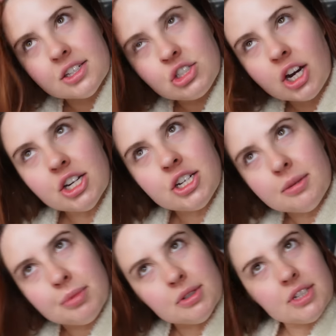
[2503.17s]
That dry
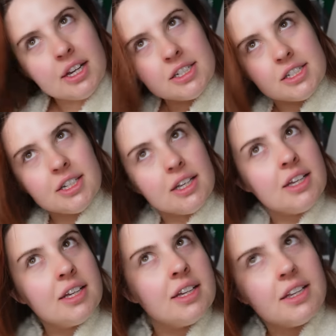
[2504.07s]
shampoo is actually...
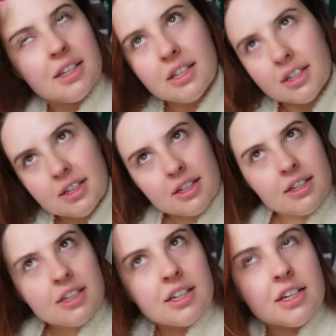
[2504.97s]

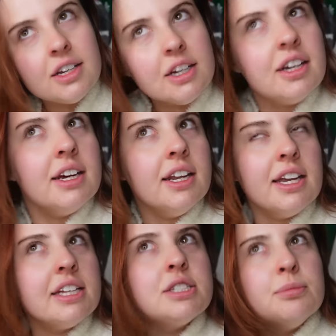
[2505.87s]
good.
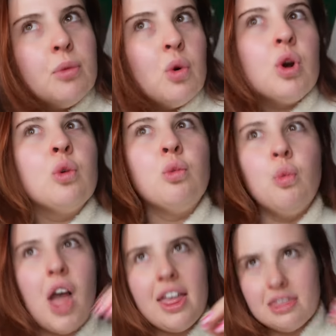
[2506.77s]
It's more
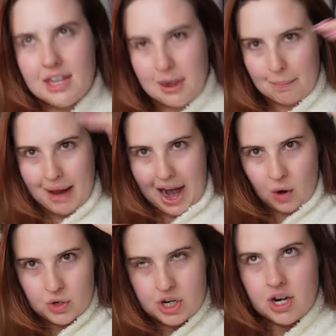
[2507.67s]
wet than a
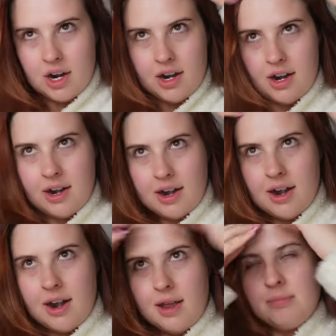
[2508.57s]
powder,
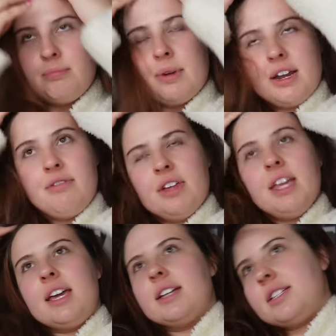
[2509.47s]
but I feel
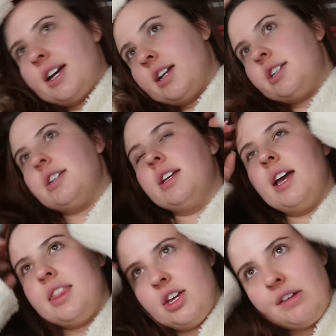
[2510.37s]
like it's actually,
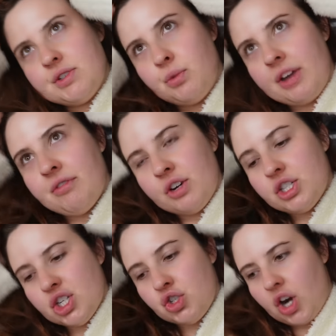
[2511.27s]
I think you have to wait for it
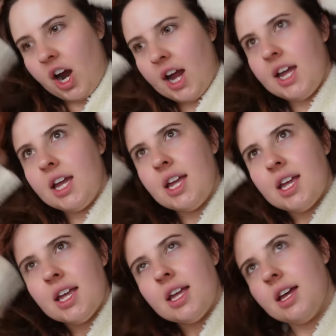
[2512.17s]
to dry
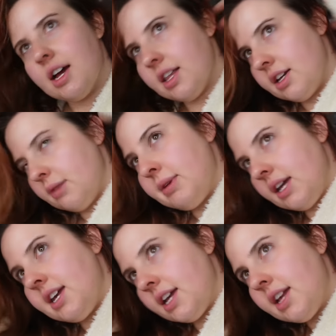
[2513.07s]
a little
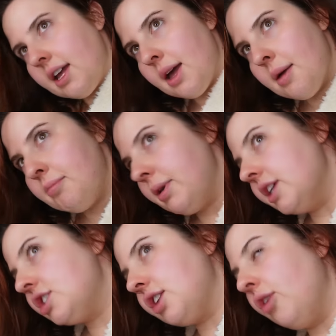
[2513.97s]
bit,
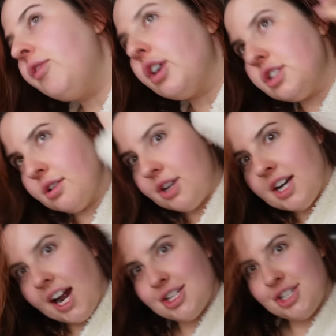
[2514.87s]
but so far so good.
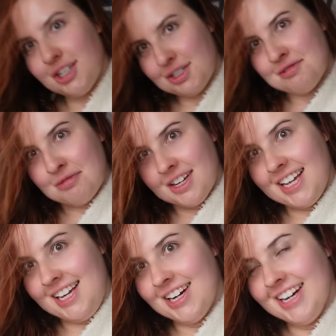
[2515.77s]
It actually looks
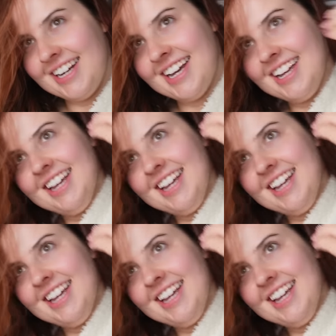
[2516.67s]
really good.